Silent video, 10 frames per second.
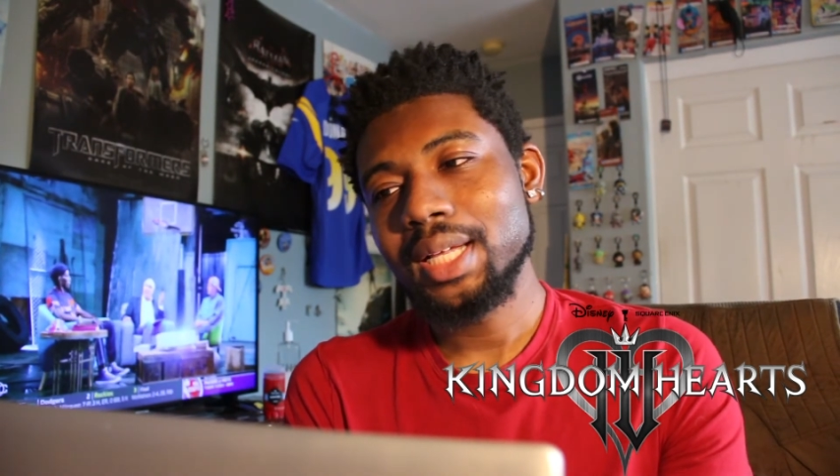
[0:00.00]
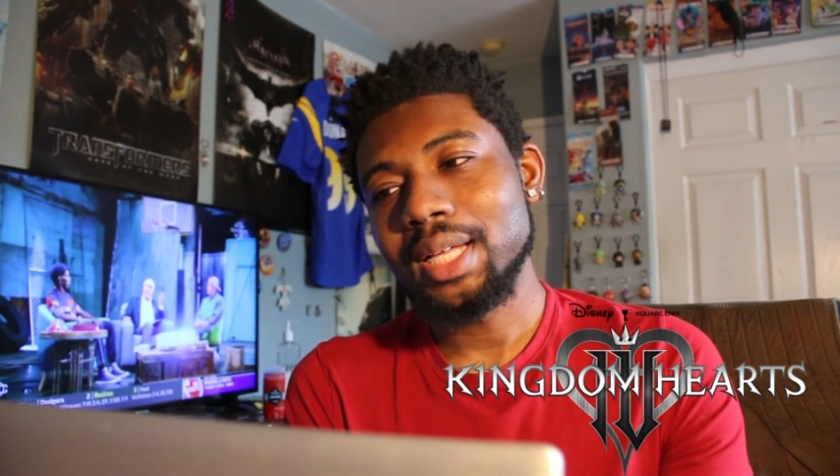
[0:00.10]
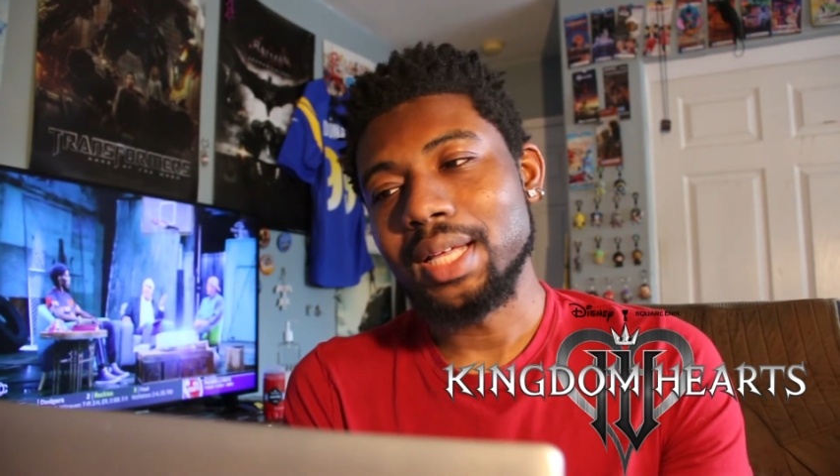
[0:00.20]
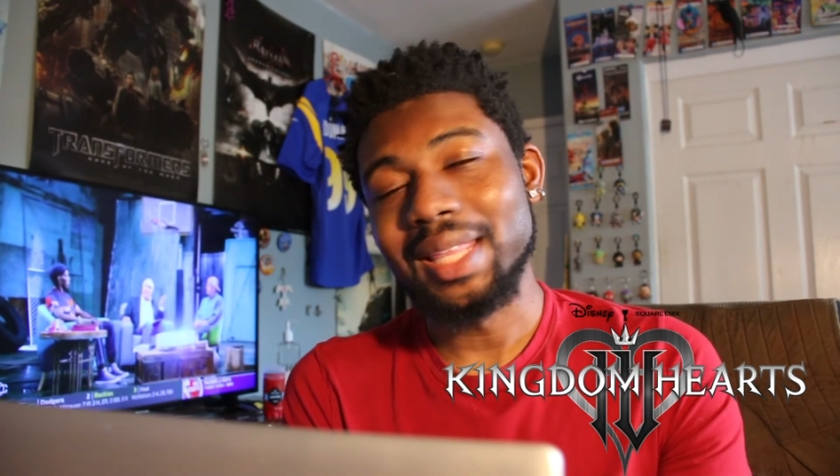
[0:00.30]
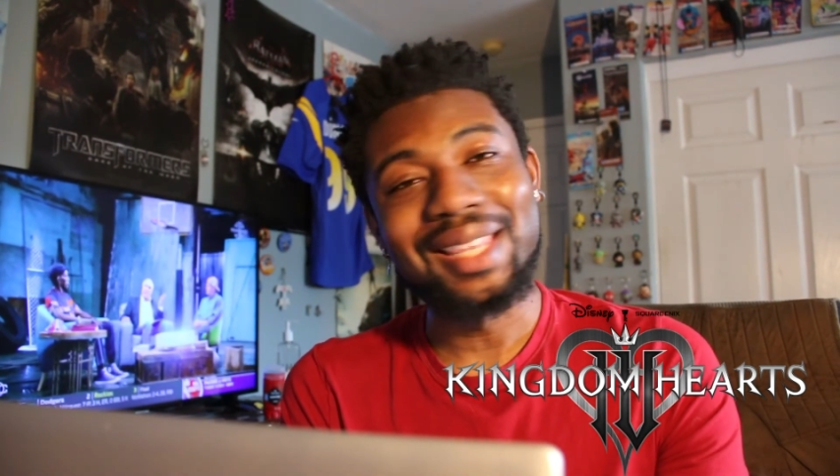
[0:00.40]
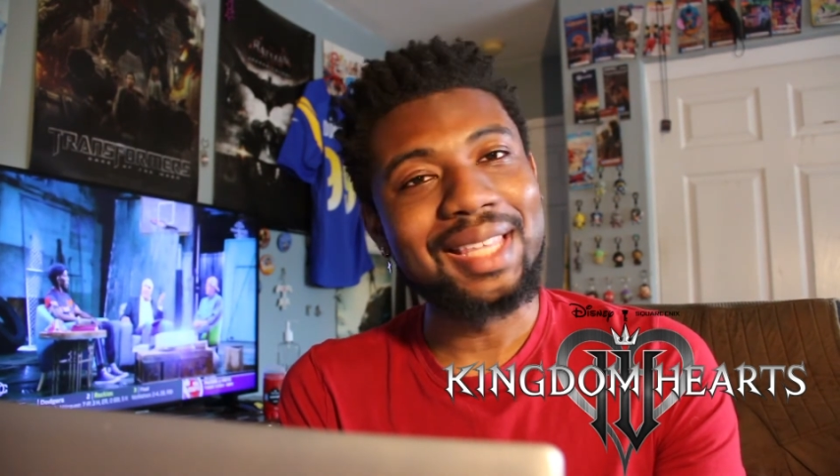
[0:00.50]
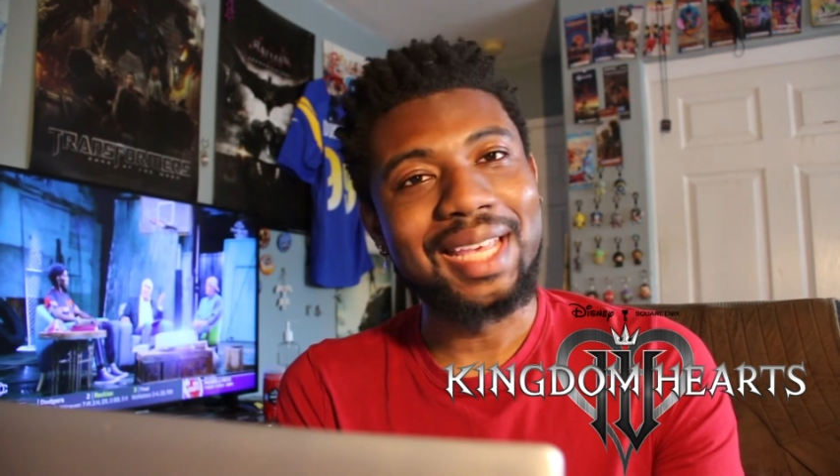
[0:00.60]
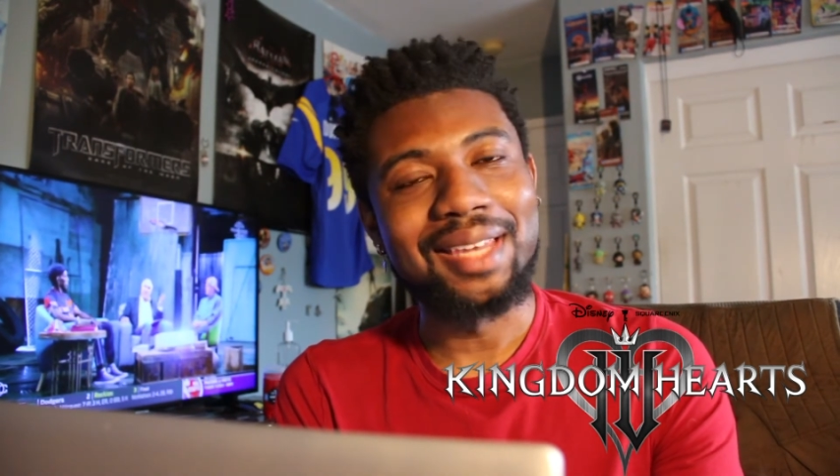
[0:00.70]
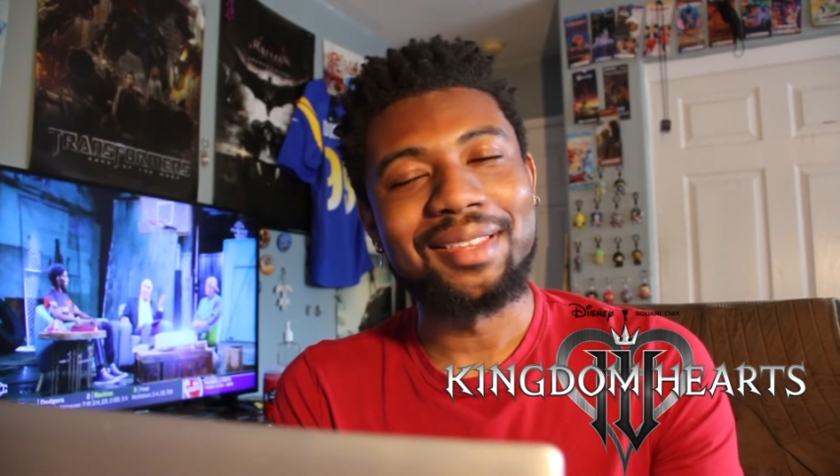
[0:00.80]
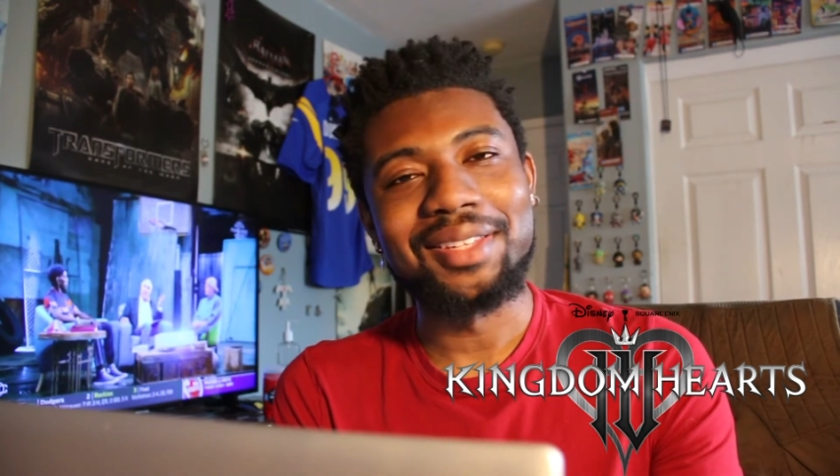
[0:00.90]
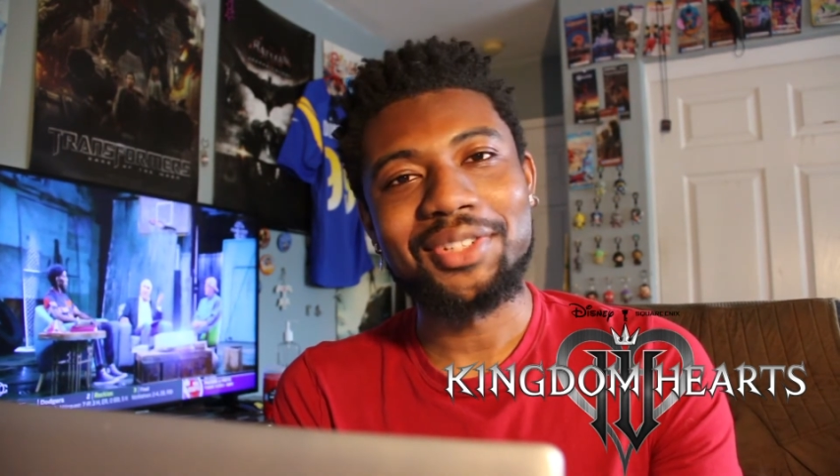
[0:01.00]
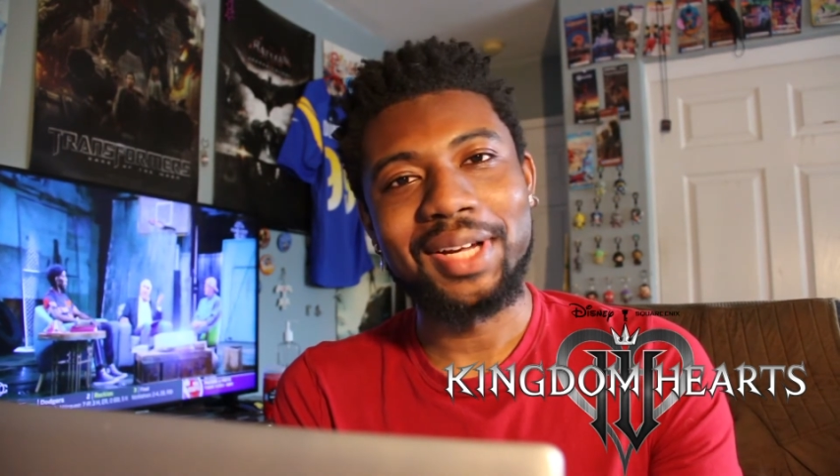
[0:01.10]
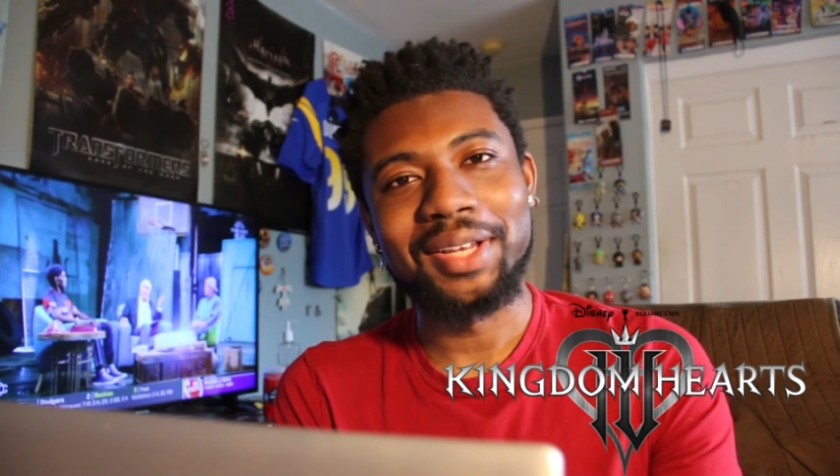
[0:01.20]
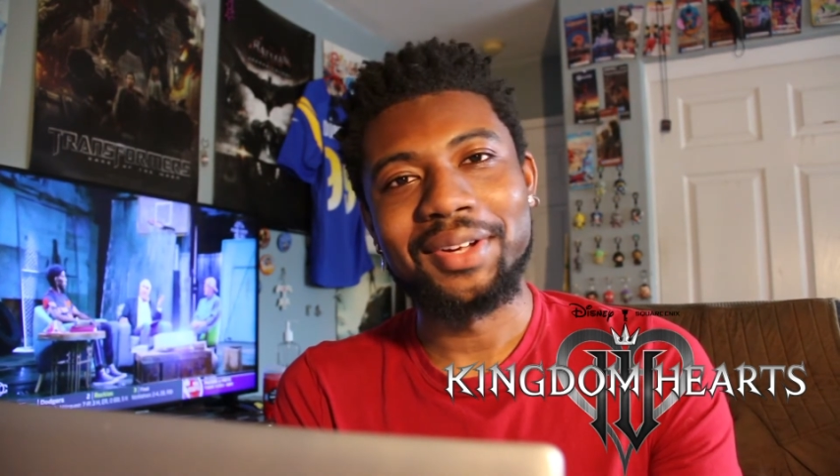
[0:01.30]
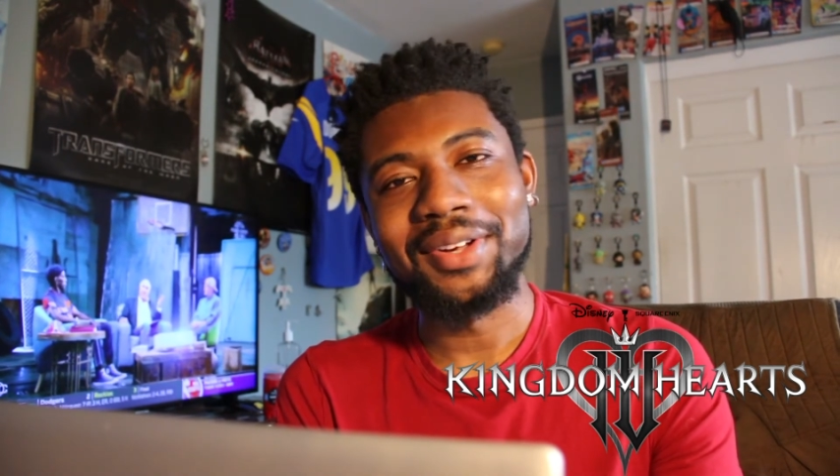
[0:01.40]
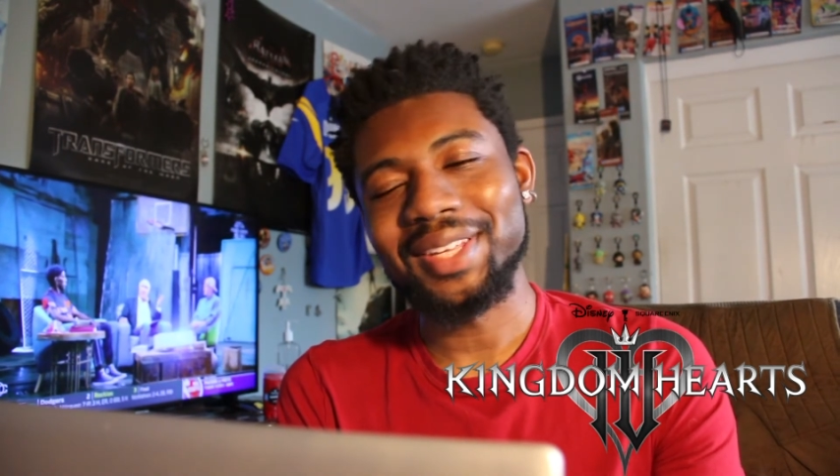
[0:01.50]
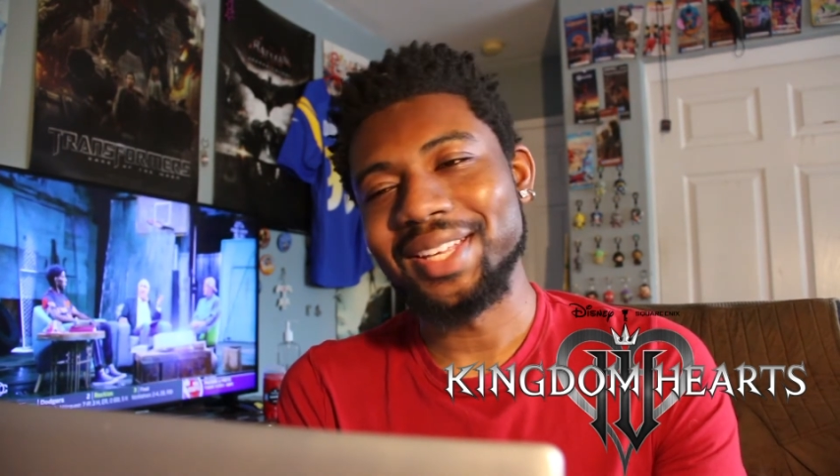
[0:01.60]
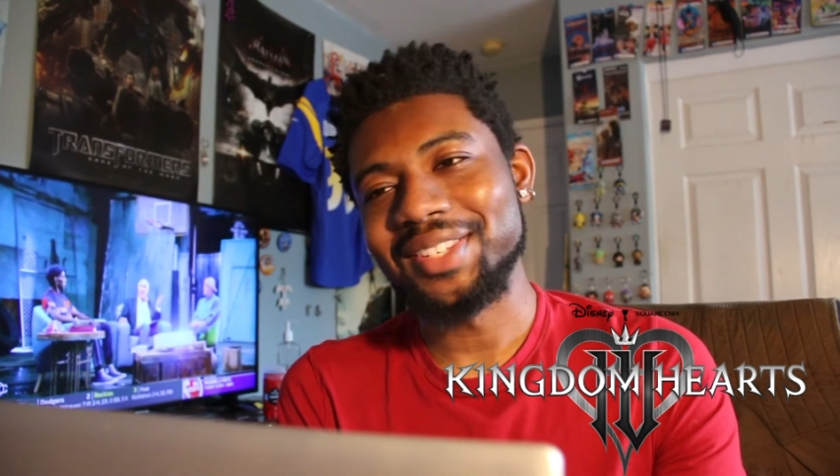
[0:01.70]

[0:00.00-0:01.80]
Then the end of the trailer, okay,